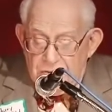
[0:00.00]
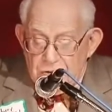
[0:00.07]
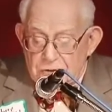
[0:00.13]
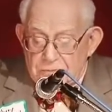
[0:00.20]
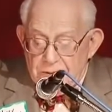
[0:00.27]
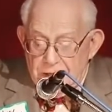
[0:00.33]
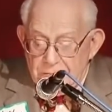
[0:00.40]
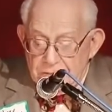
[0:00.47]

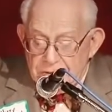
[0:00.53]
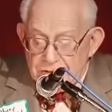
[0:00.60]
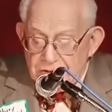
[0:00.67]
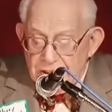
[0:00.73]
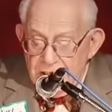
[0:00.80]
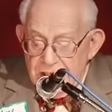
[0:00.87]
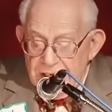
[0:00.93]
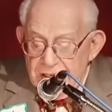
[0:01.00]

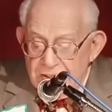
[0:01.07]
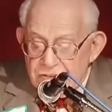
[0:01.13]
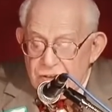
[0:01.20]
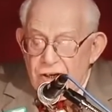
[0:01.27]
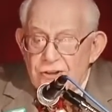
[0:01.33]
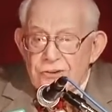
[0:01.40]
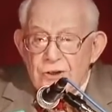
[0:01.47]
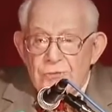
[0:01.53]
newspapers is
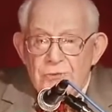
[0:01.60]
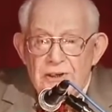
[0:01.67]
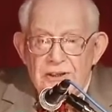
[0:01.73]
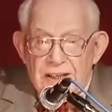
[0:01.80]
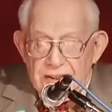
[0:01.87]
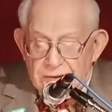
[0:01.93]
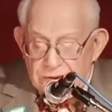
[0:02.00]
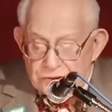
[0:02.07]
under
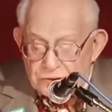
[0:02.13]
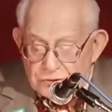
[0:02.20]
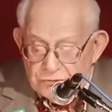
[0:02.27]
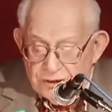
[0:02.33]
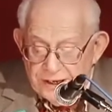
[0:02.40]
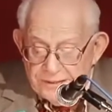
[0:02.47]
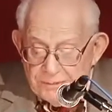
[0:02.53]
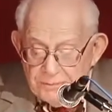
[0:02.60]
relentless
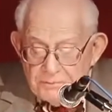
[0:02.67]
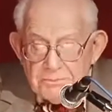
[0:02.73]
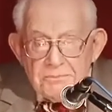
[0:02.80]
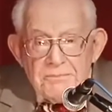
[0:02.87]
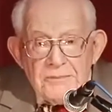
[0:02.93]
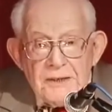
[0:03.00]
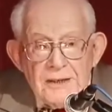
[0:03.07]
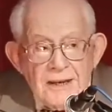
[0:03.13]
threat
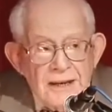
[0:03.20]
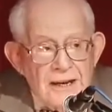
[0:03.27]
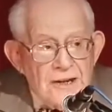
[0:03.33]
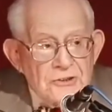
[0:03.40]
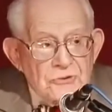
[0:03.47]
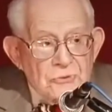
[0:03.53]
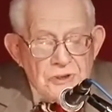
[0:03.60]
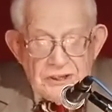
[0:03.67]

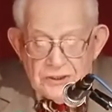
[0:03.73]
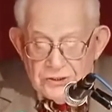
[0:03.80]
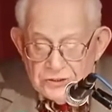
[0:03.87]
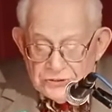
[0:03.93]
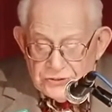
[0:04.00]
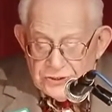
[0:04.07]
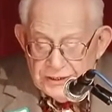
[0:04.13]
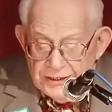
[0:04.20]
as
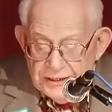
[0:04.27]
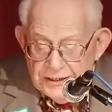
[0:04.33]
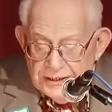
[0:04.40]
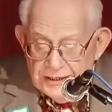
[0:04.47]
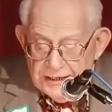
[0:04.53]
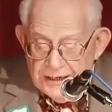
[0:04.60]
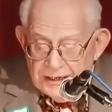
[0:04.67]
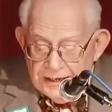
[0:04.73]
readers
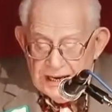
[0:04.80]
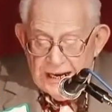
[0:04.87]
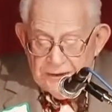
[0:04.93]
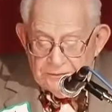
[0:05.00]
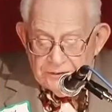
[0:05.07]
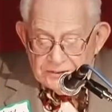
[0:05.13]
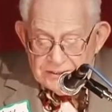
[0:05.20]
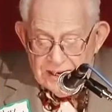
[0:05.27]
and
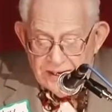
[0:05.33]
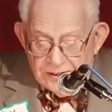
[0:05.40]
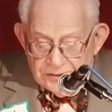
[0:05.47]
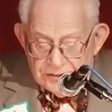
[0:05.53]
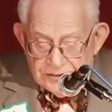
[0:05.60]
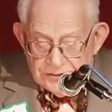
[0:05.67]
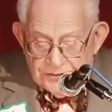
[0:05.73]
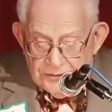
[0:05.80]

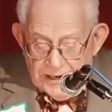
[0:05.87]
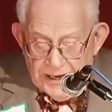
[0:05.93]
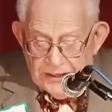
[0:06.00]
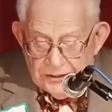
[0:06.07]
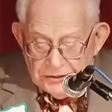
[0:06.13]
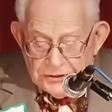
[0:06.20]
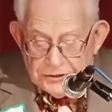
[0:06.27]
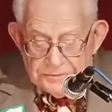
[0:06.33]
advertisers
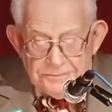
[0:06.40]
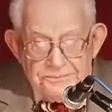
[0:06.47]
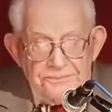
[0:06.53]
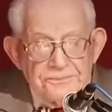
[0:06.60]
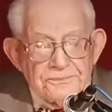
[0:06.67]
vanish.